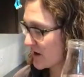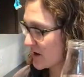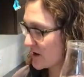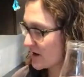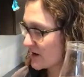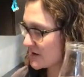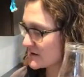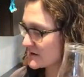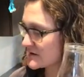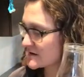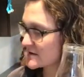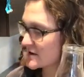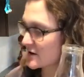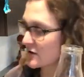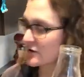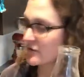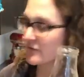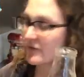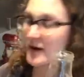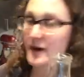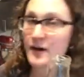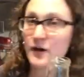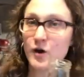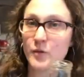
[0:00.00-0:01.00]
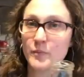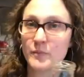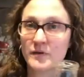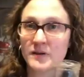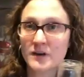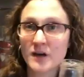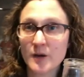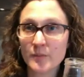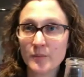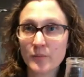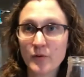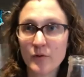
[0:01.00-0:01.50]
And so if I
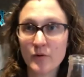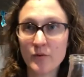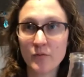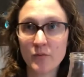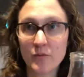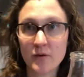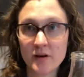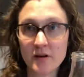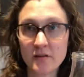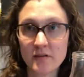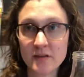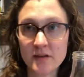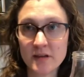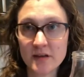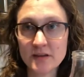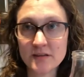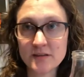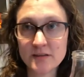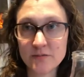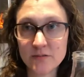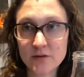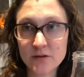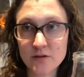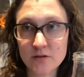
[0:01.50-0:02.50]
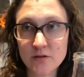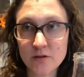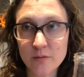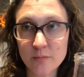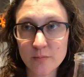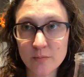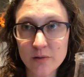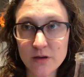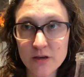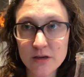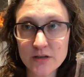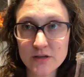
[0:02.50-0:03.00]
opened up one of these, I'm gonna do the
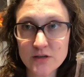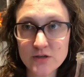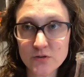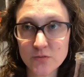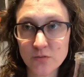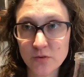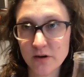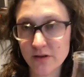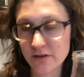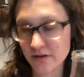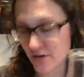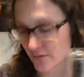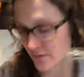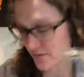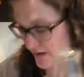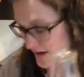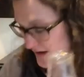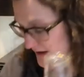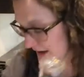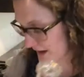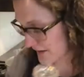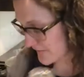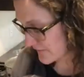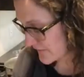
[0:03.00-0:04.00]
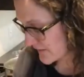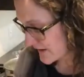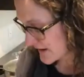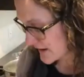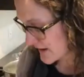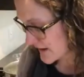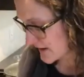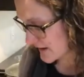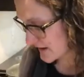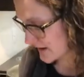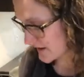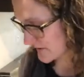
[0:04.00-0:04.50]
peach one that we have
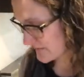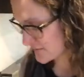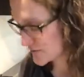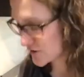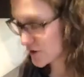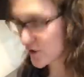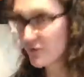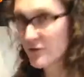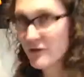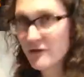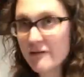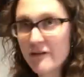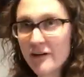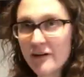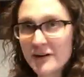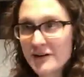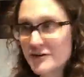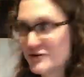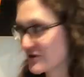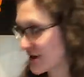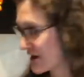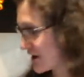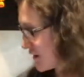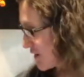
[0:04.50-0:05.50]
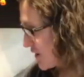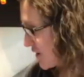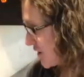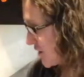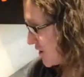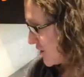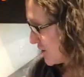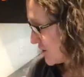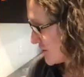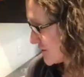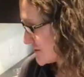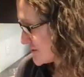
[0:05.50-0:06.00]
left over. We've already drank
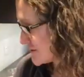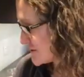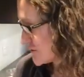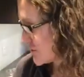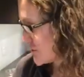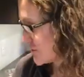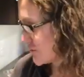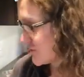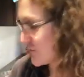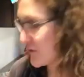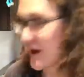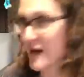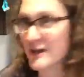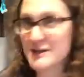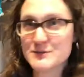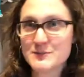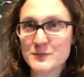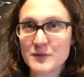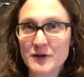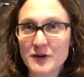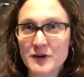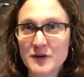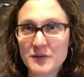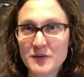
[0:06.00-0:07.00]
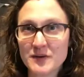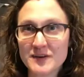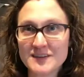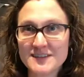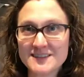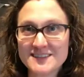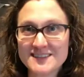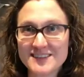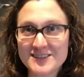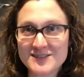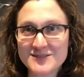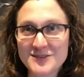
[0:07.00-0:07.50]
all those raspberry
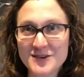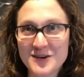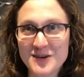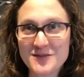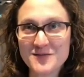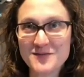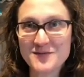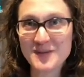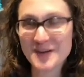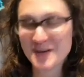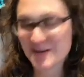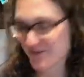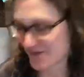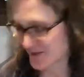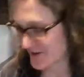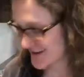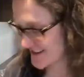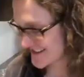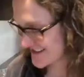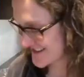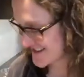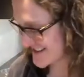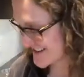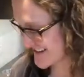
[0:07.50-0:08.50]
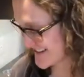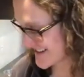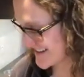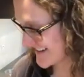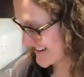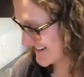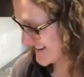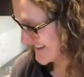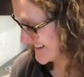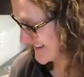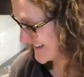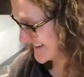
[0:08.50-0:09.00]
ones. Those are our favorites.
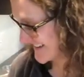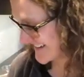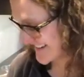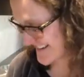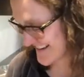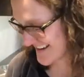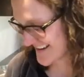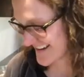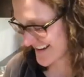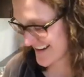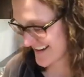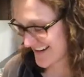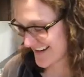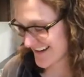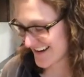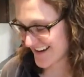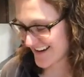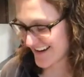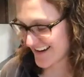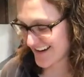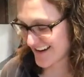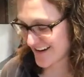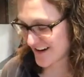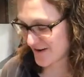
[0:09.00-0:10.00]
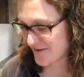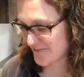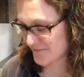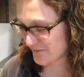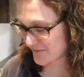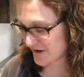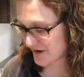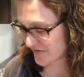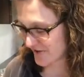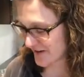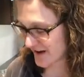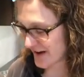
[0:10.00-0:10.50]

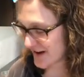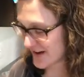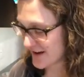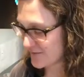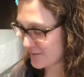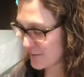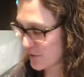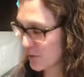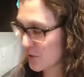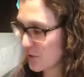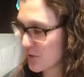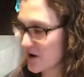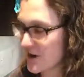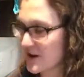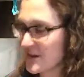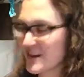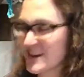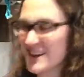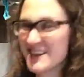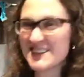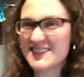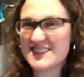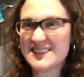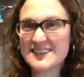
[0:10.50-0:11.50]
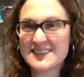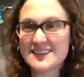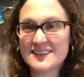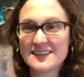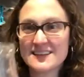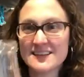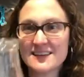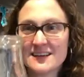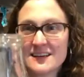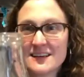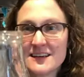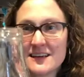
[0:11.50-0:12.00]
But if I pour this
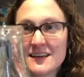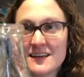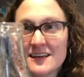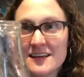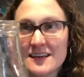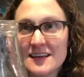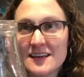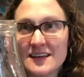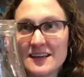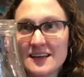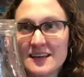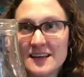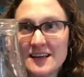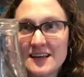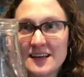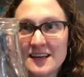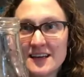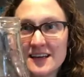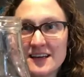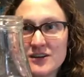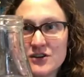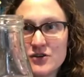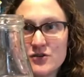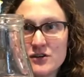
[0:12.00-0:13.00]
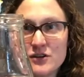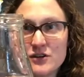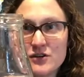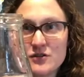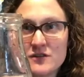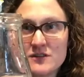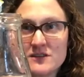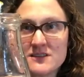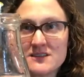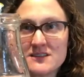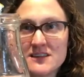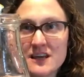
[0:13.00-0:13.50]
in, and you can do
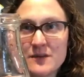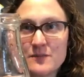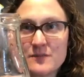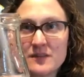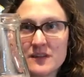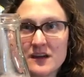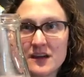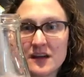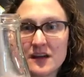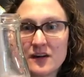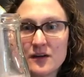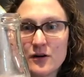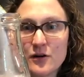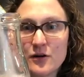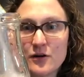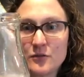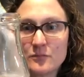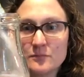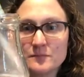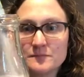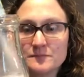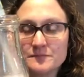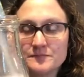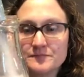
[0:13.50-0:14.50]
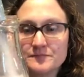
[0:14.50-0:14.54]
the same thing at home,